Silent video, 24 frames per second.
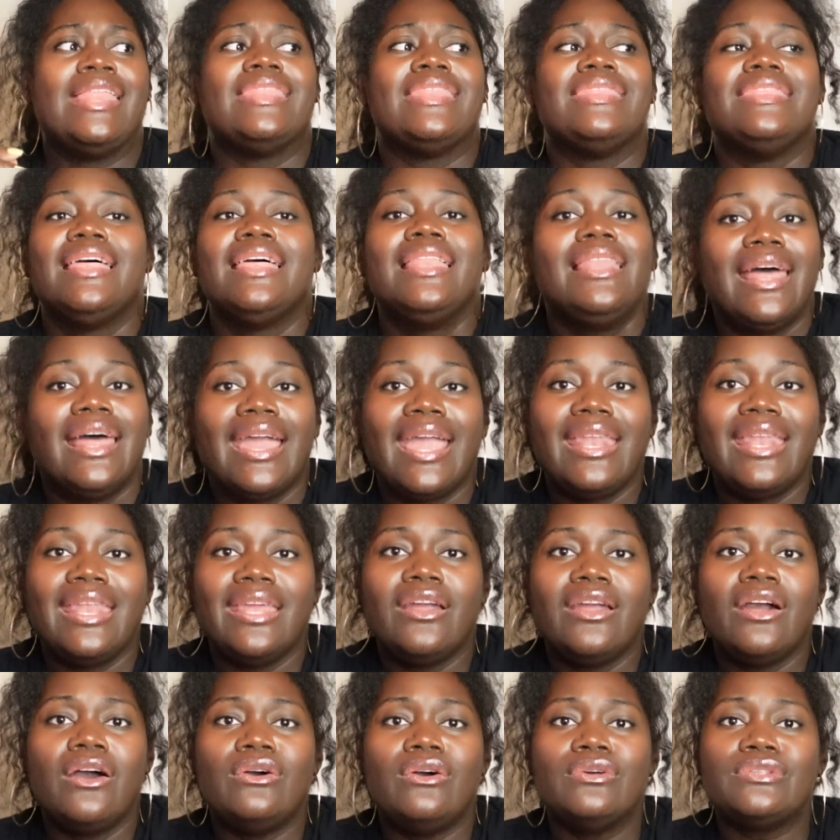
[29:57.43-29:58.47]
The lady
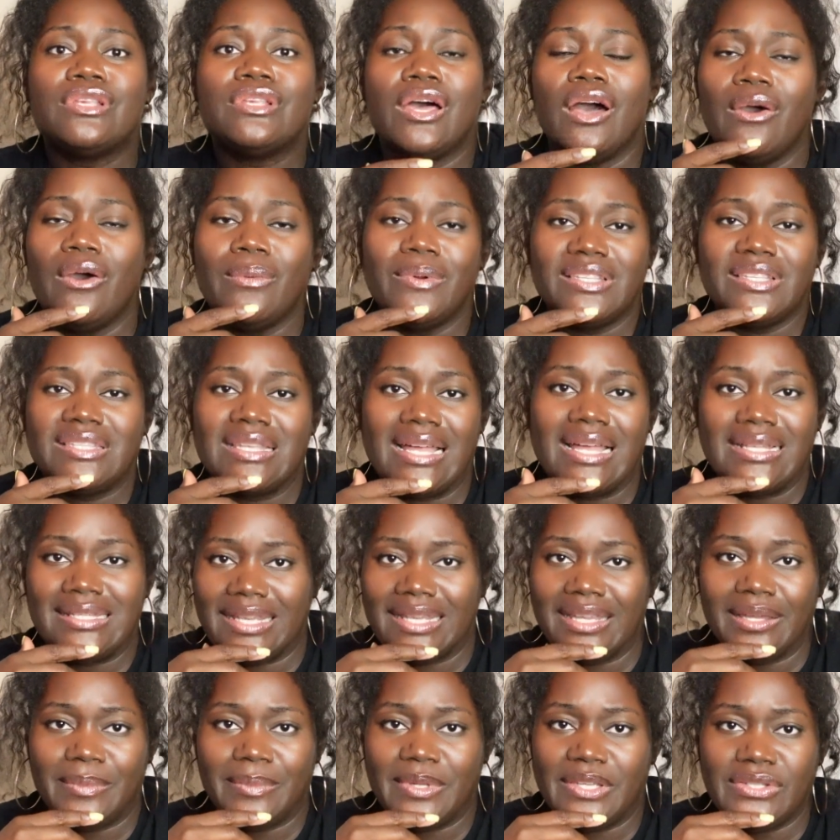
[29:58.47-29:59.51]
goes, oh, it's not
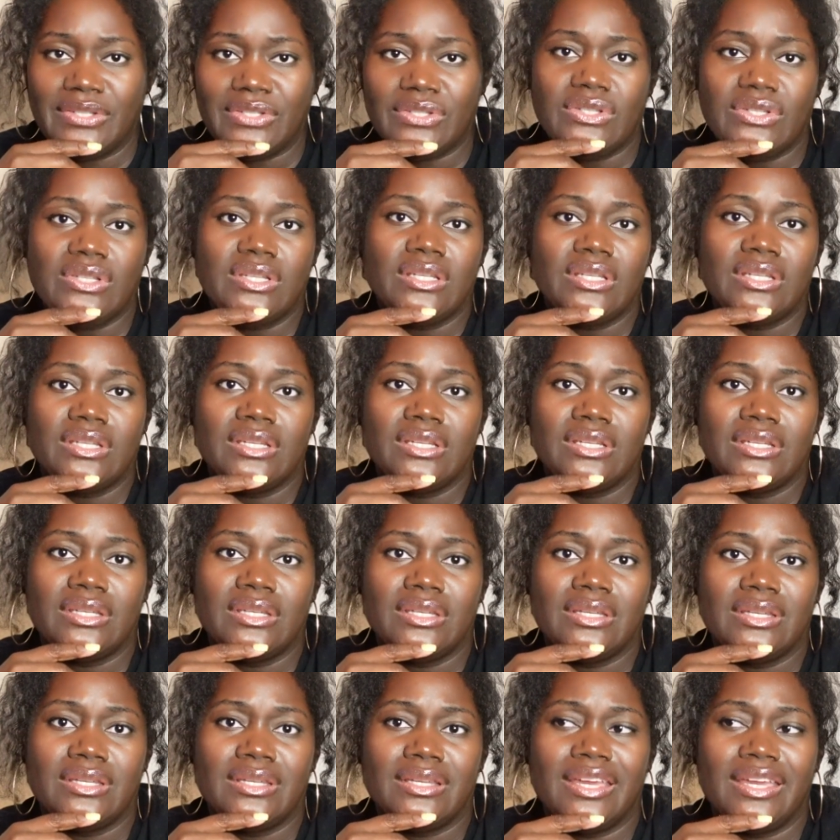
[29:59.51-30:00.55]
damaged.
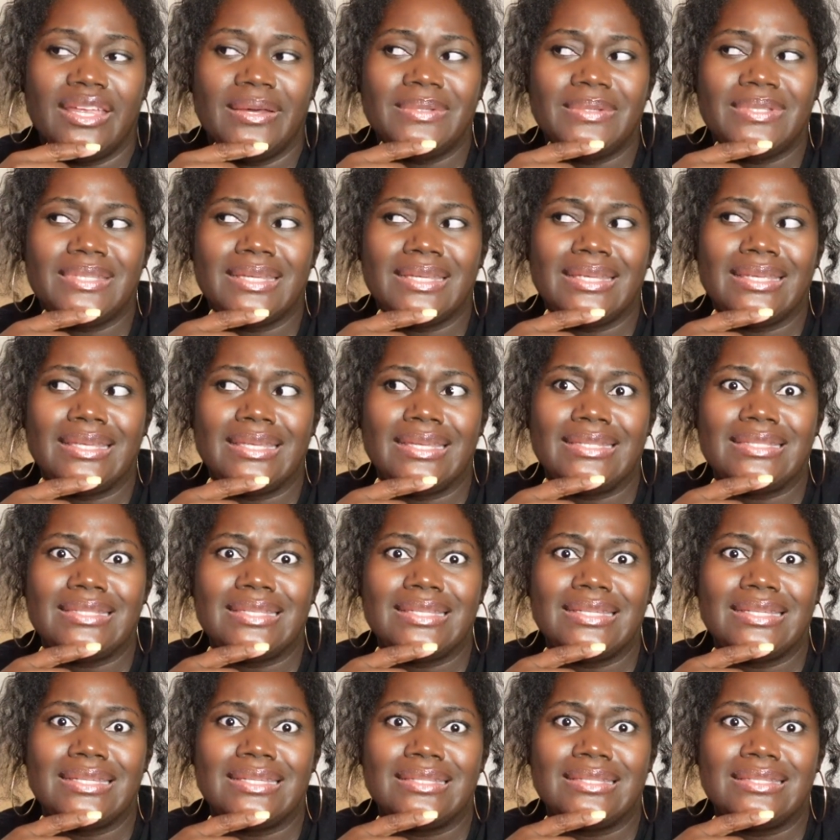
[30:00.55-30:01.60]
And I was like, yes, it
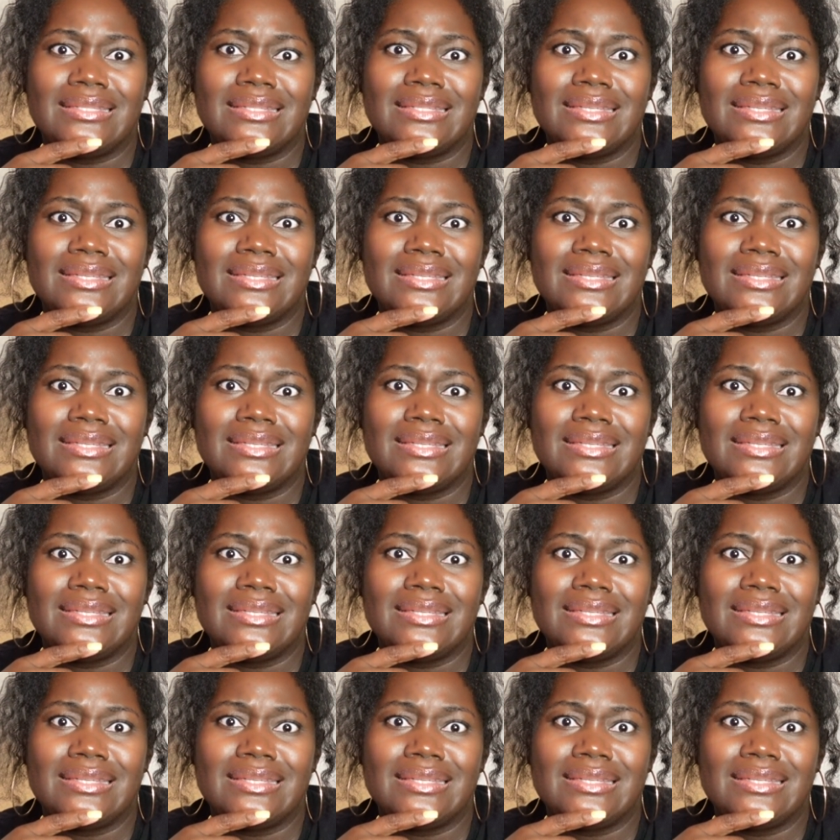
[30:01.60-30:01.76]
is.